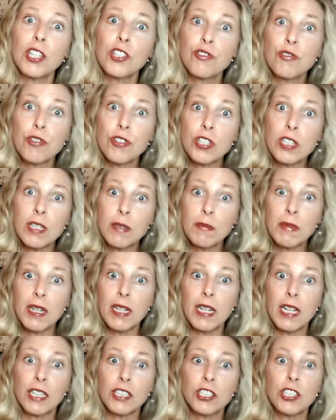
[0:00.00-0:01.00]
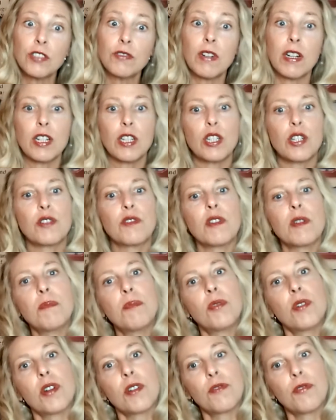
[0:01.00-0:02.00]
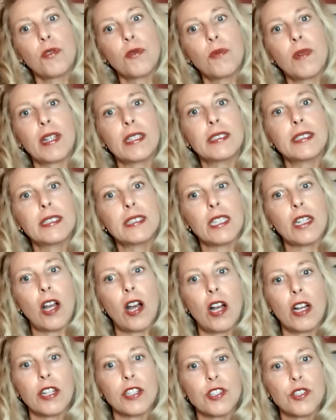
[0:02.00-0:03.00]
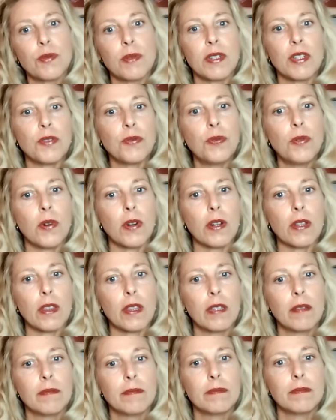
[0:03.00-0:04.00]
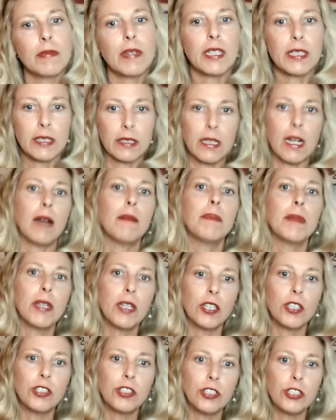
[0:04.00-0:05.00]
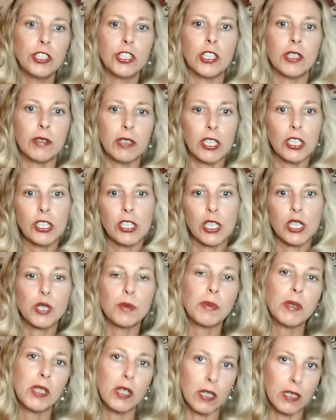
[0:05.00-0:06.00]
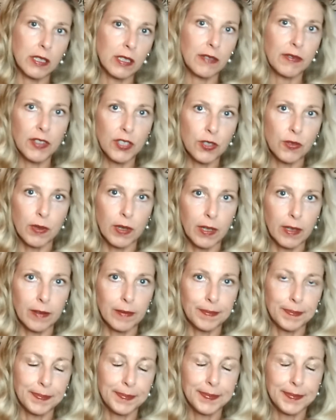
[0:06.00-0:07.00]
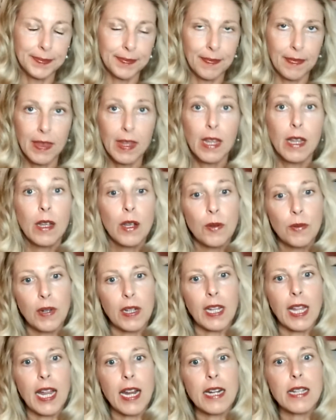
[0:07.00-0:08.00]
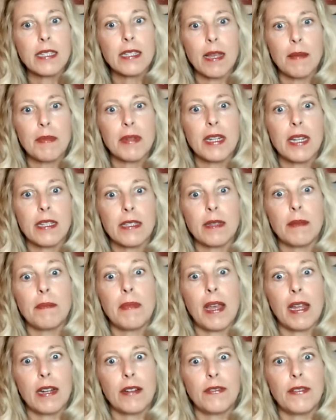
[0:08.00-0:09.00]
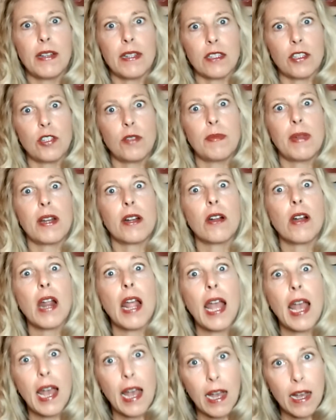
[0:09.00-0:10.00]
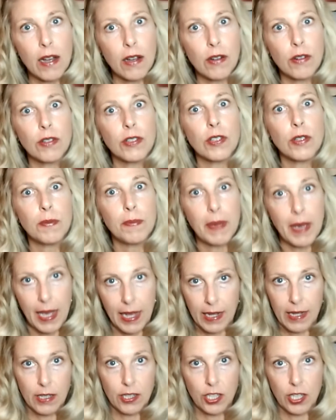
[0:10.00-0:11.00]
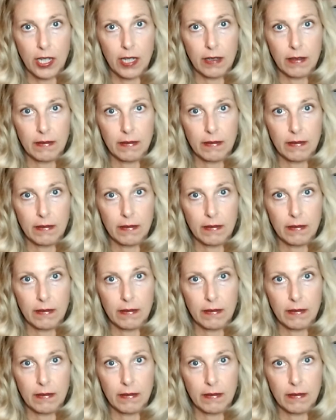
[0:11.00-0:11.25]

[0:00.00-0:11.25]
Jerusalem Connection Red Alert Report for Wednesday, August 24th. It's not because you're Jewish, it's because of Israel. Well, anti-Semitism manifests no matter how you package it.